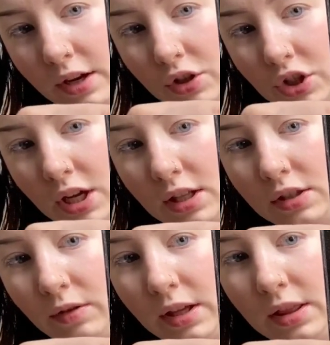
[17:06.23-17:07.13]
shade,
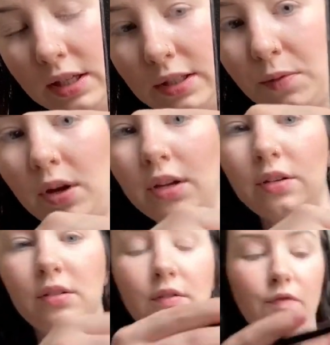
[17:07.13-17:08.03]
so like this
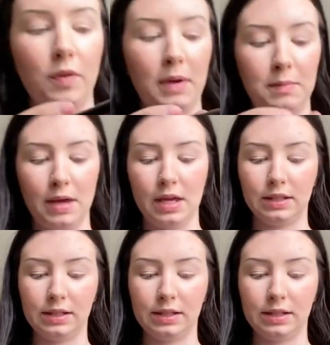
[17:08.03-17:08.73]
one for my base,